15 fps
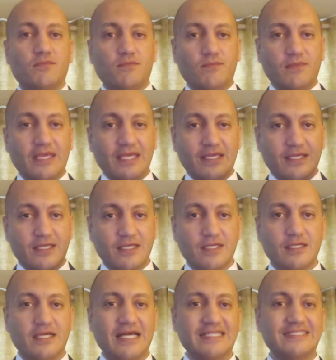make
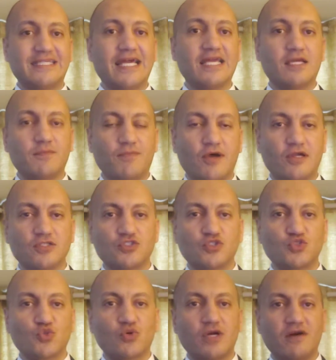a second part
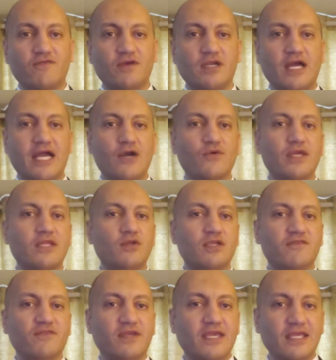to cover how can you
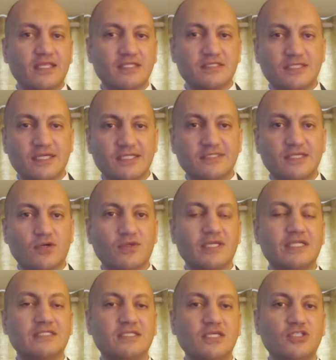navigate inside the
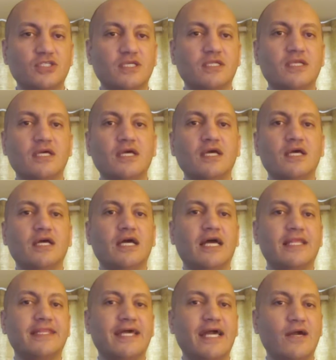organization
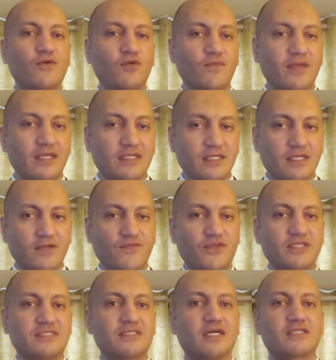and how you make
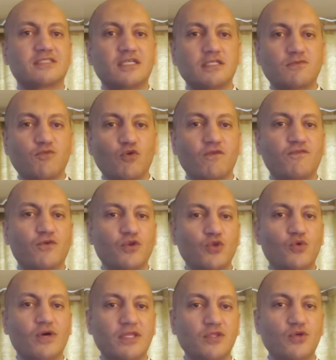this successful for
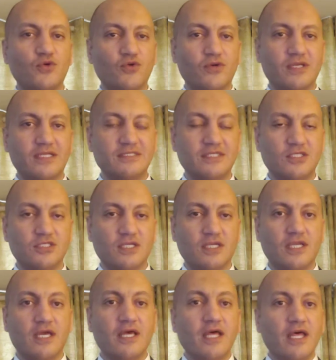you and your
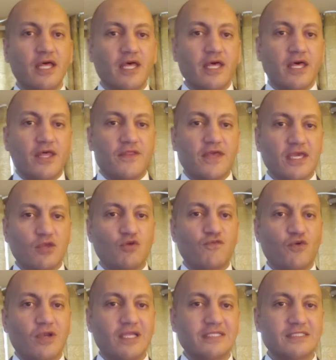organization. Thank you
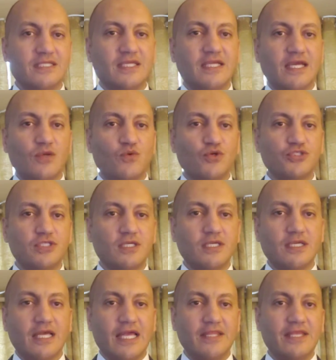for listening and
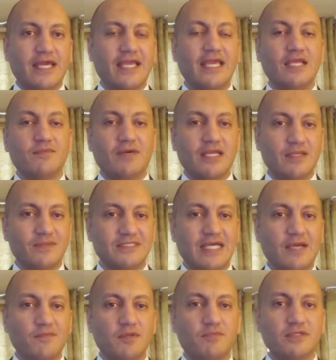watching. And again, my name is
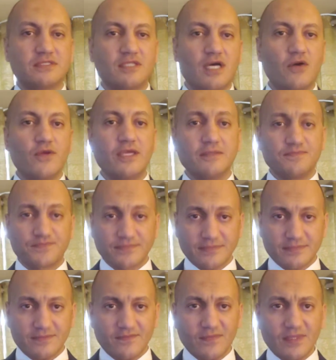Ahmed Bastawy.
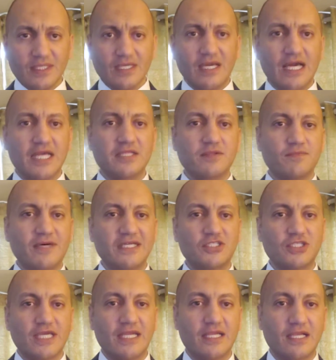and my
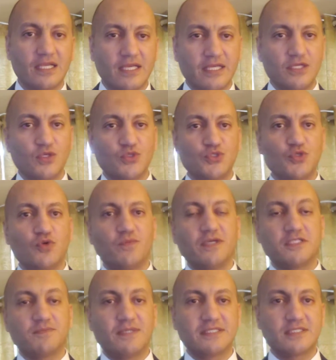channel in YouTube
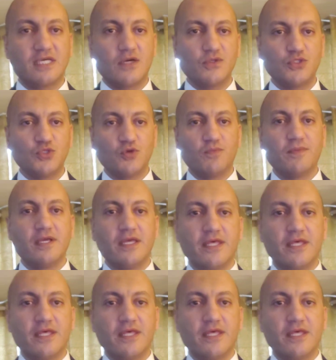is BastawyTube.